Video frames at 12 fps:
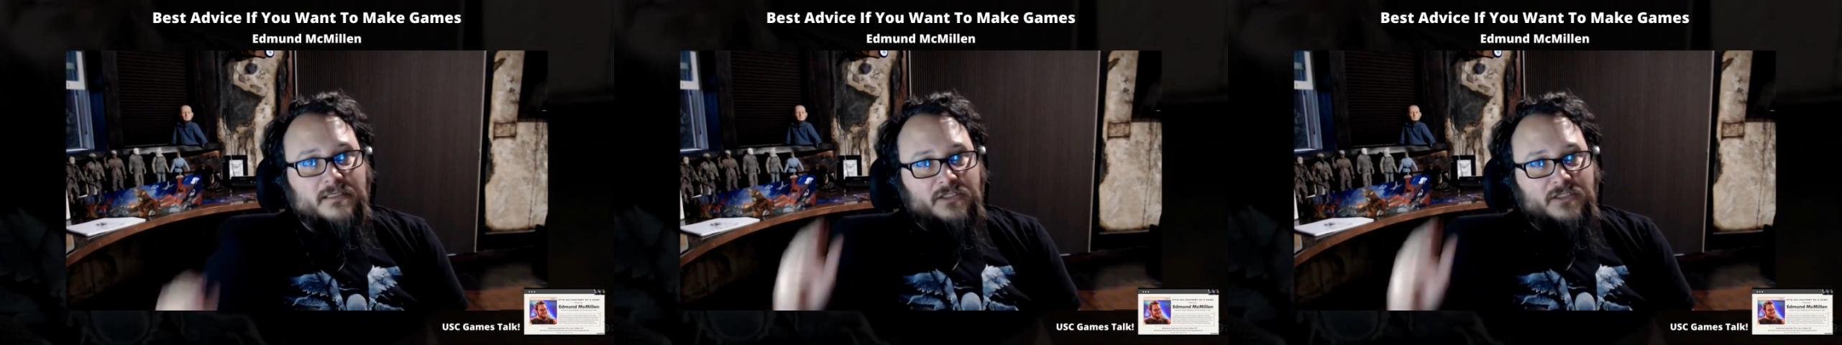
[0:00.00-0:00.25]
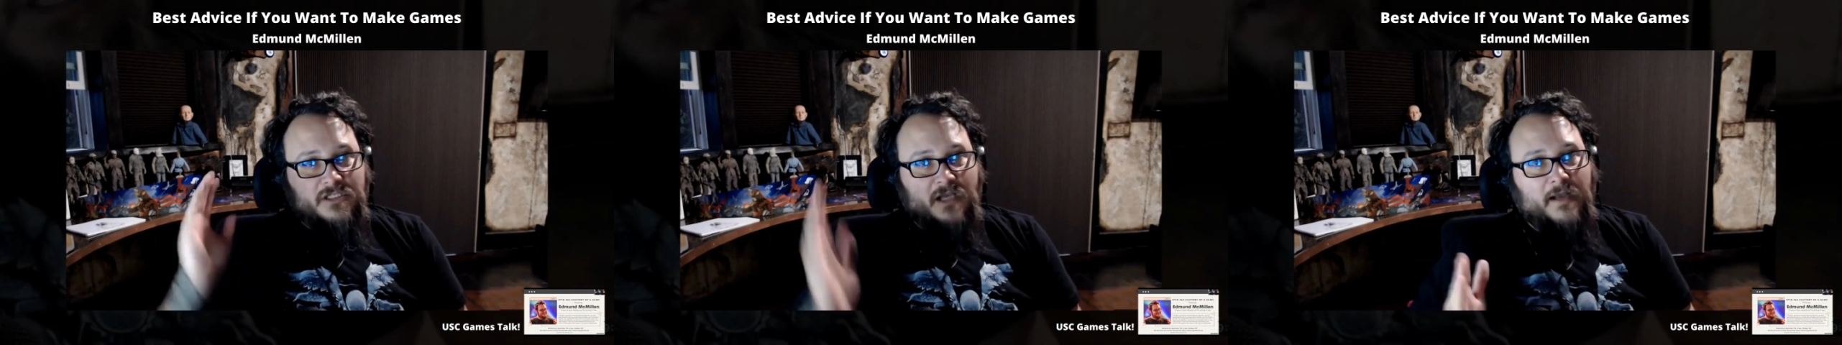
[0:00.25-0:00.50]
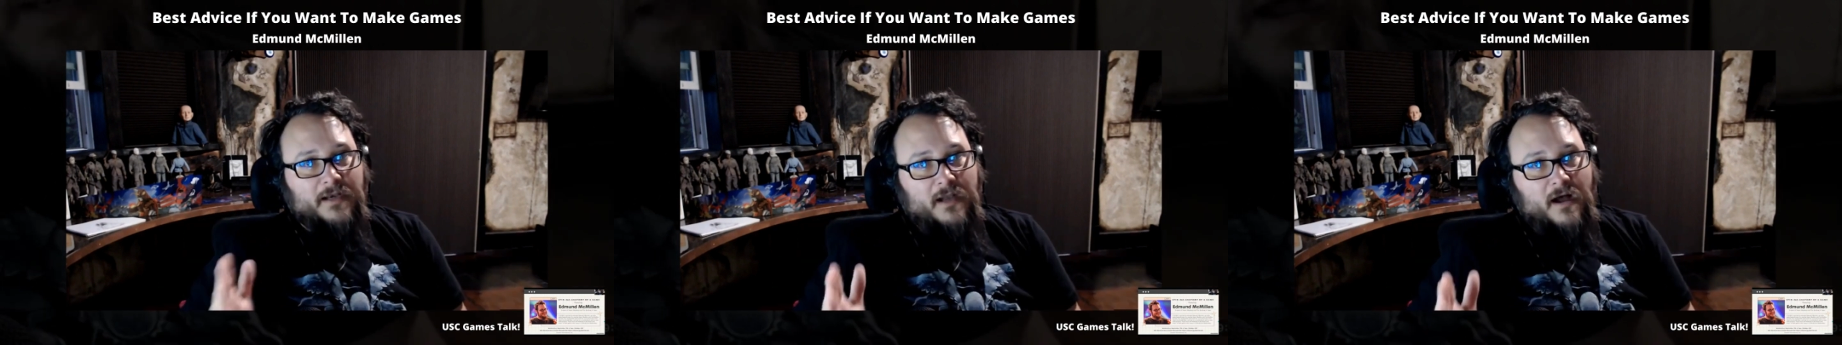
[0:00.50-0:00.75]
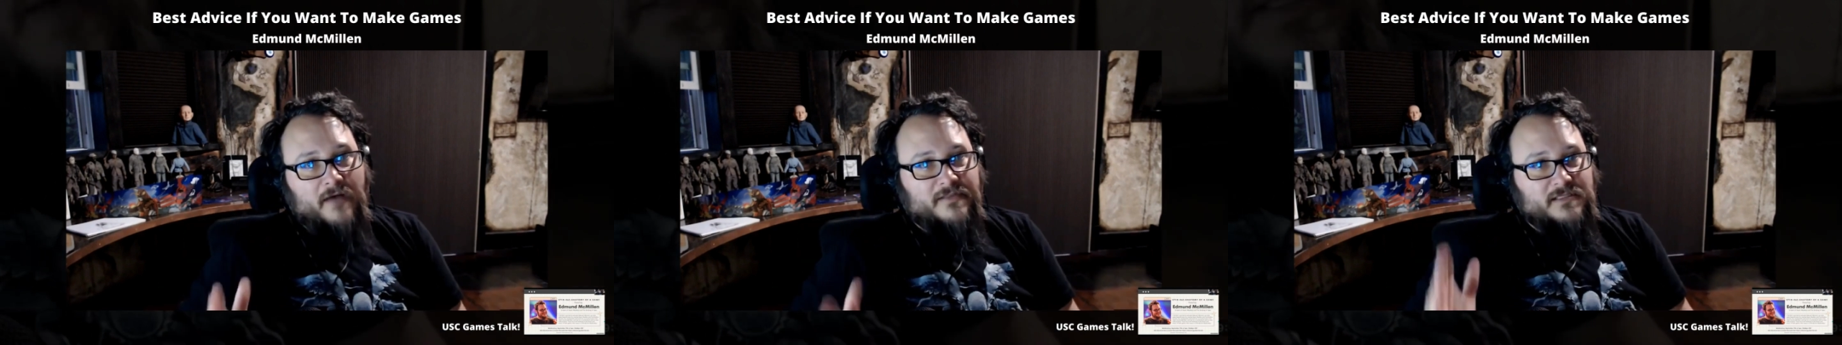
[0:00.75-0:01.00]
and just cut it
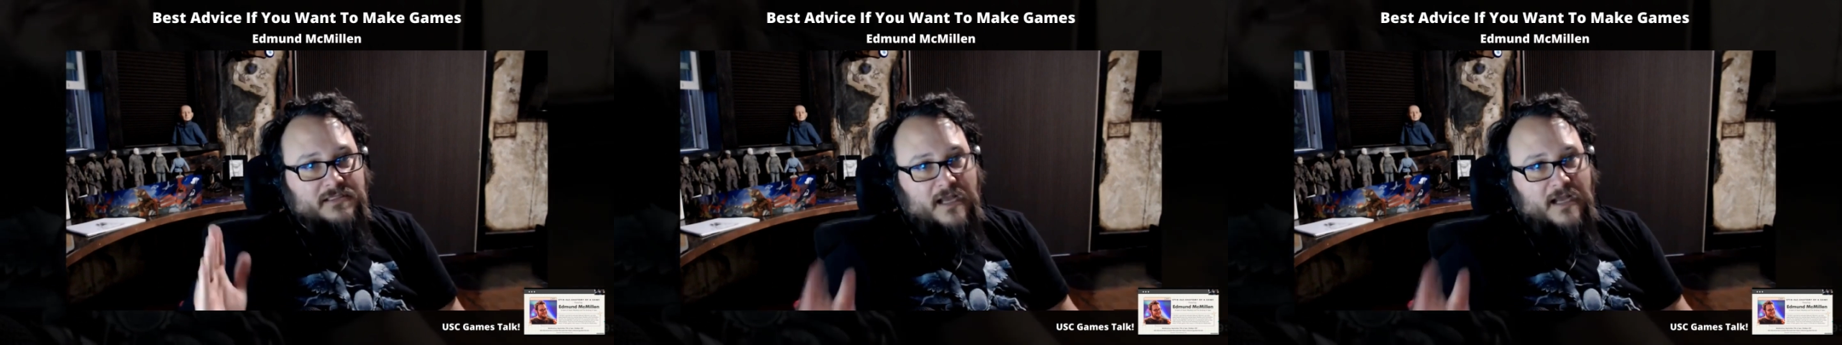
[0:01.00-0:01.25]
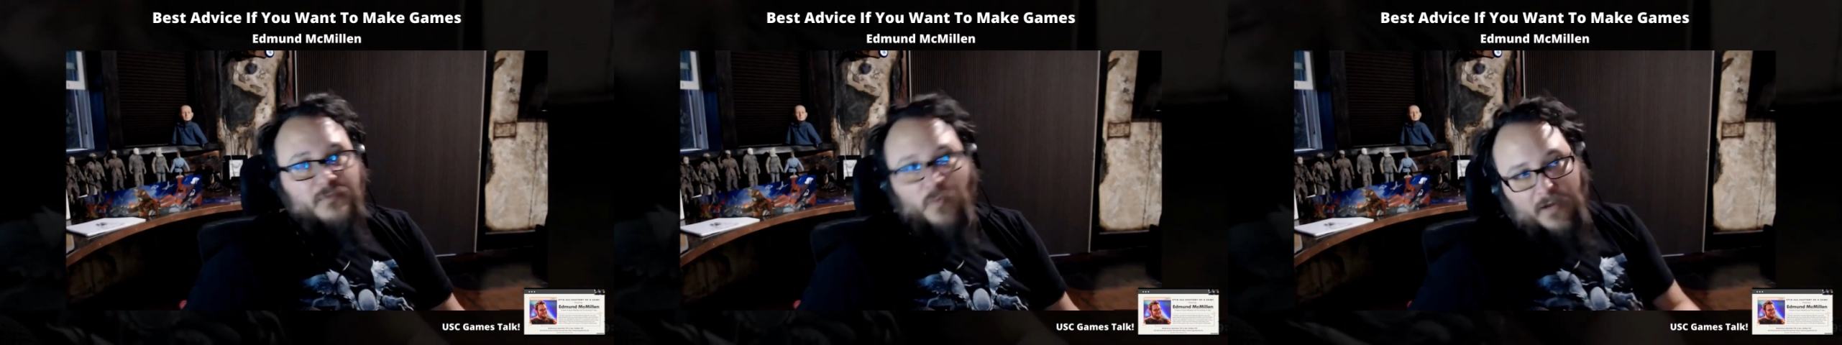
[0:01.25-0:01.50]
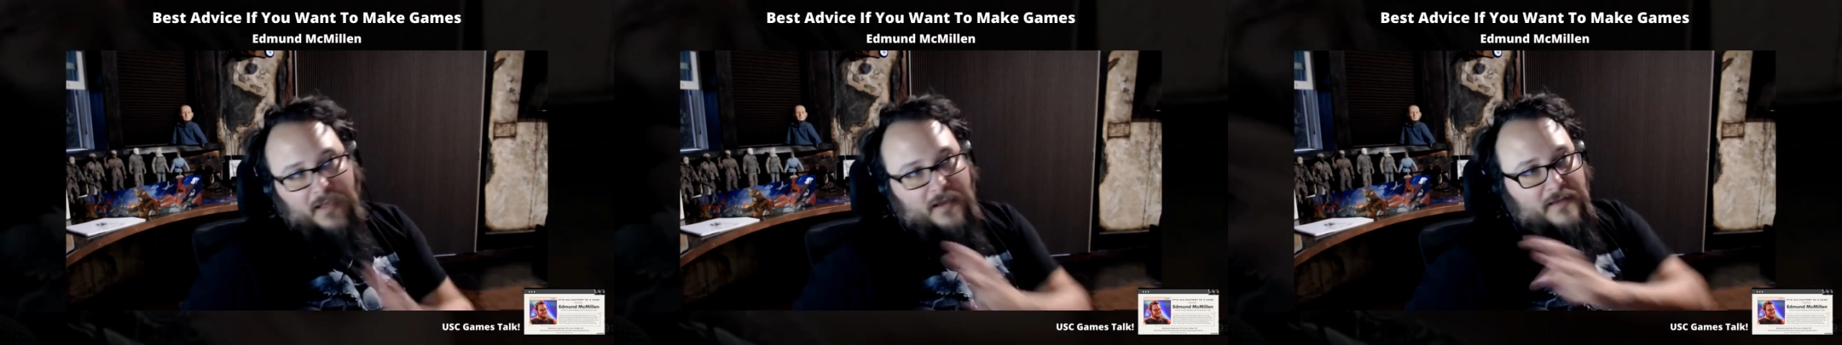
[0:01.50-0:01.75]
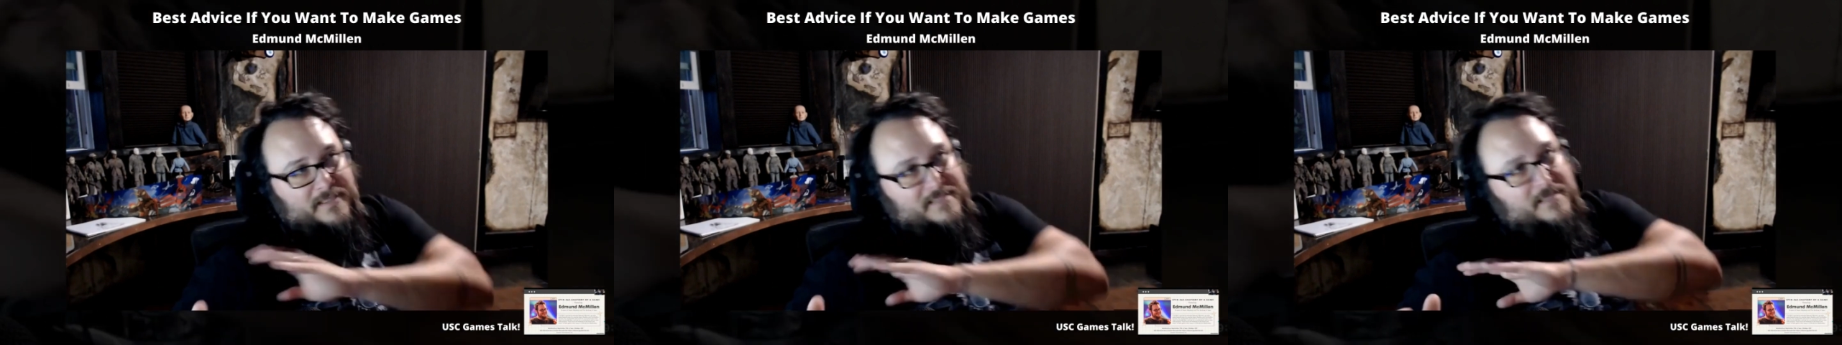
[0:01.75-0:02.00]
off and stopped working
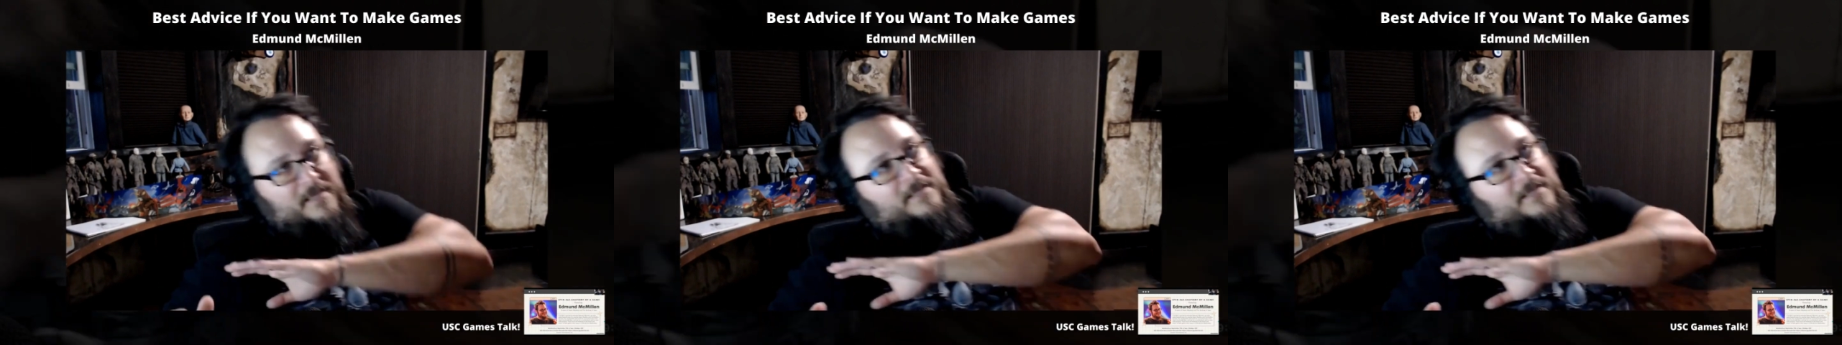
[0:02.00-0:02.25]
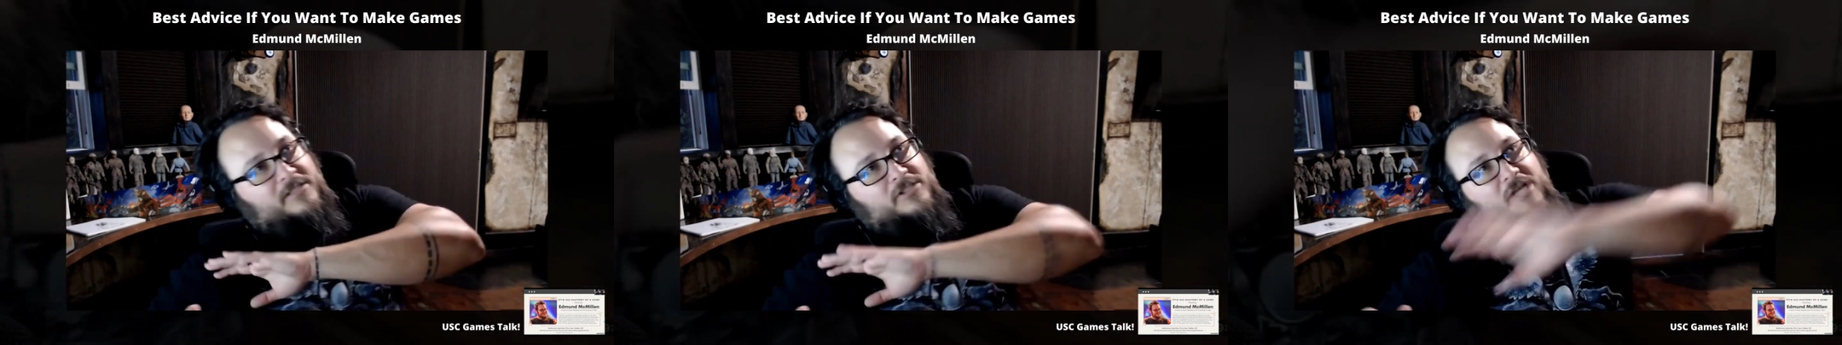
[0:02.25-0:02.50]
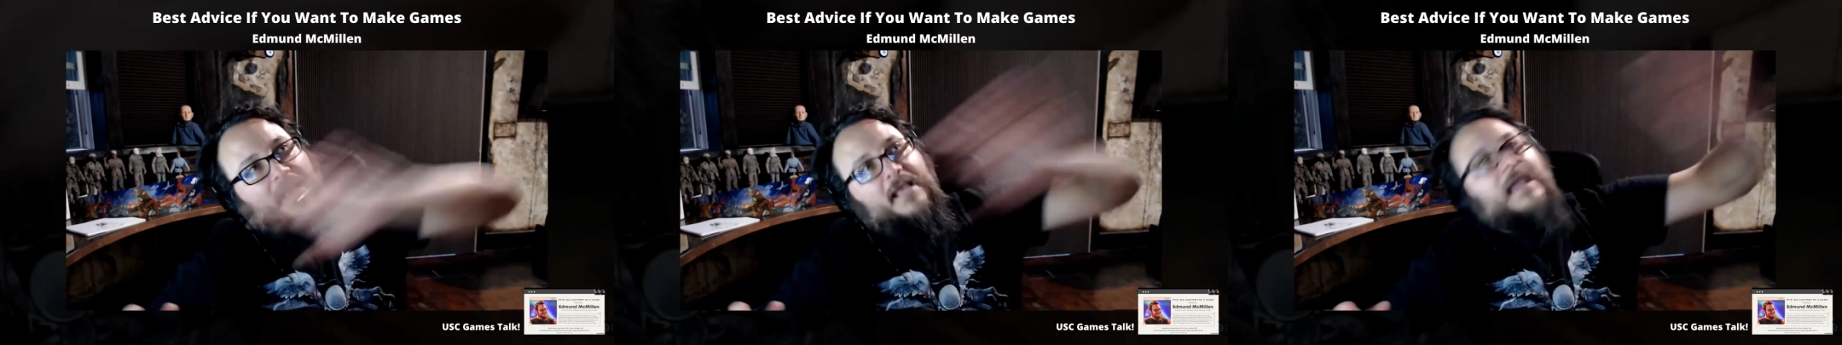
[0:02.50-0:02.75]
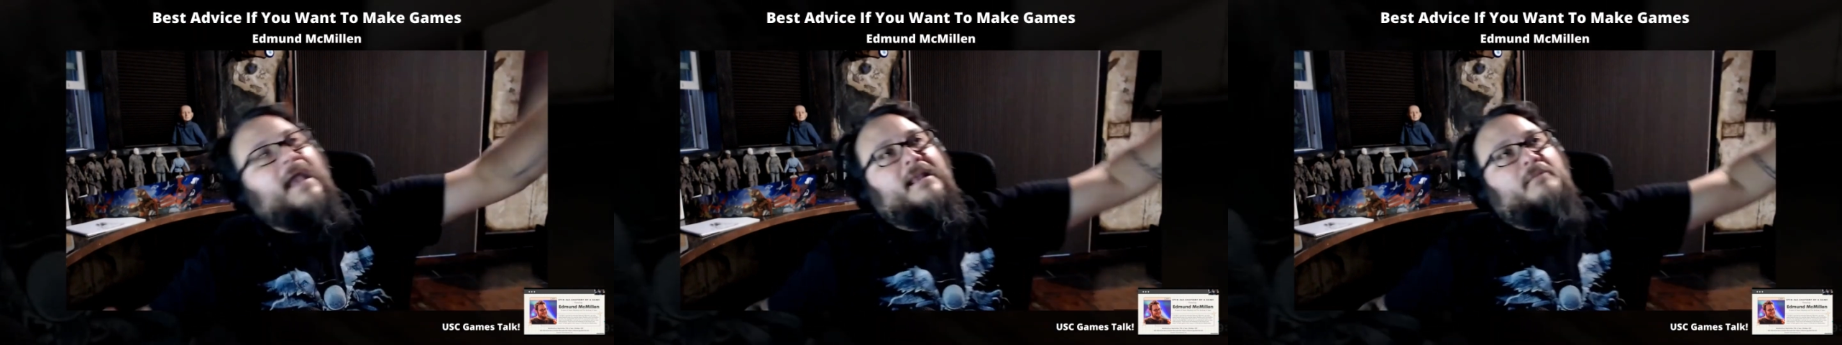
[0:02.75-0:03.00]
on this
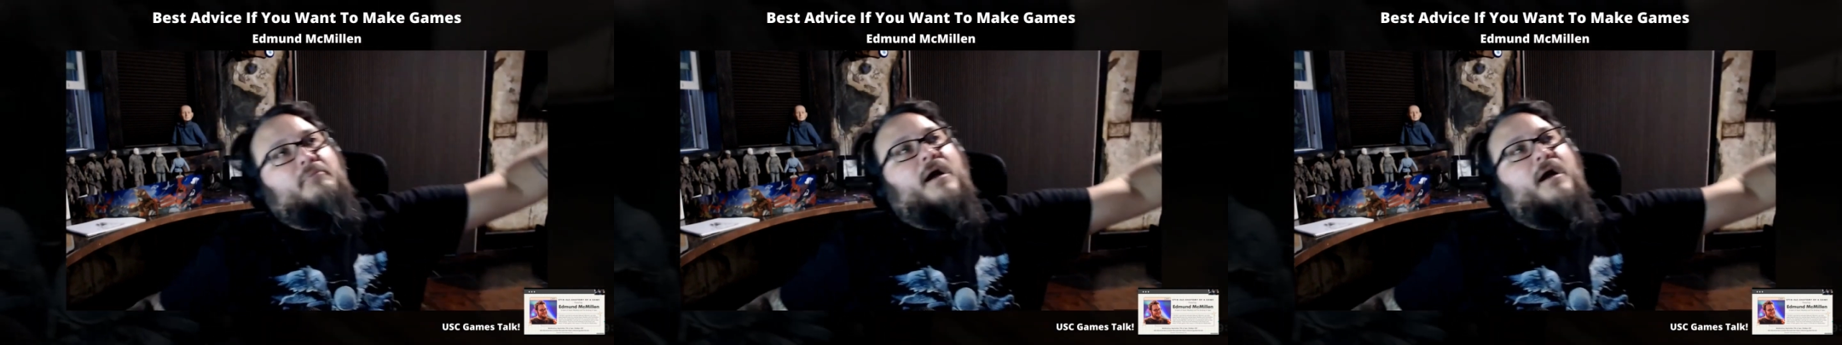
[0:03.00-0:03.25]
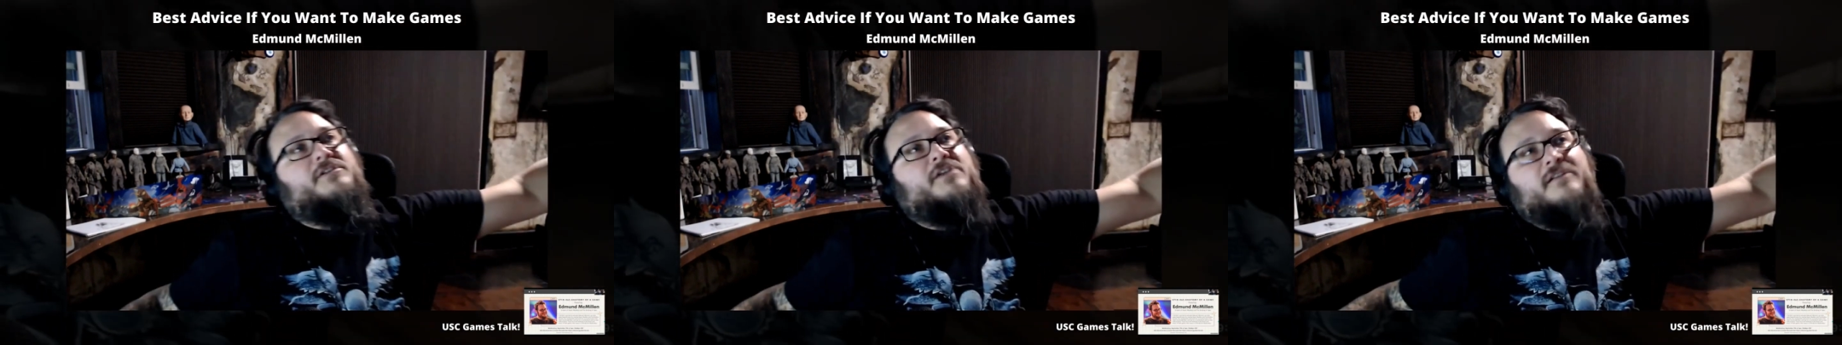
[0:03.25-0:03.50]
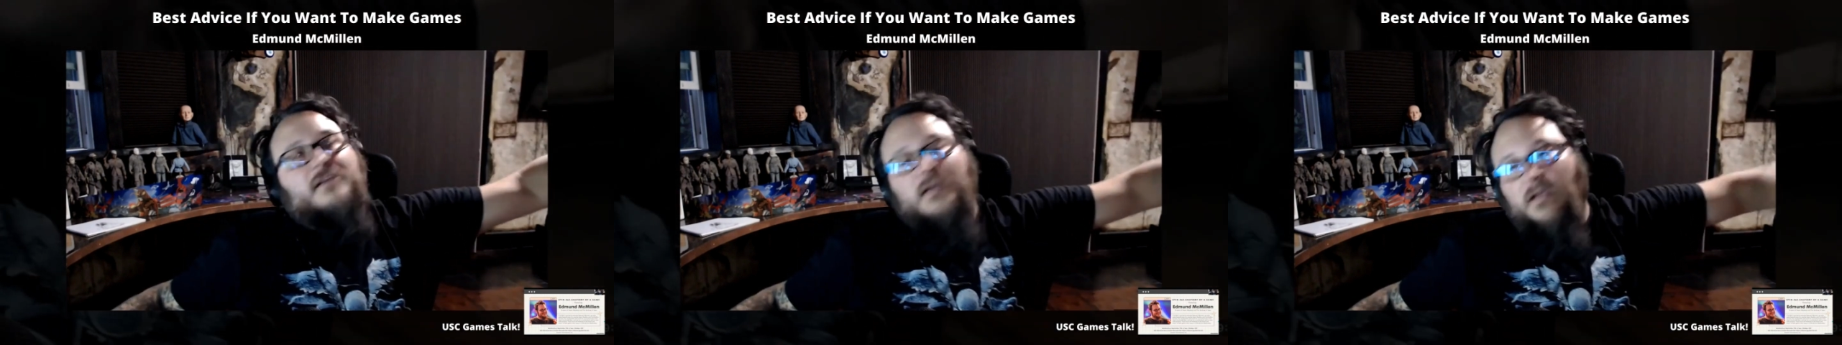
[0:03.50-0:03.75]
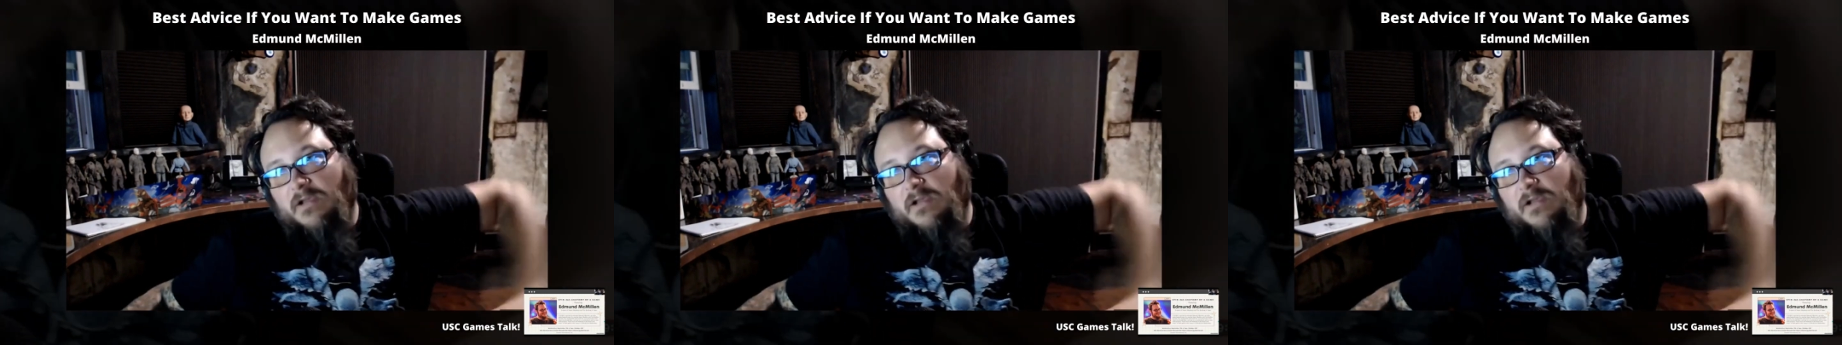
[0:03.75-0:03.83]
gigantic project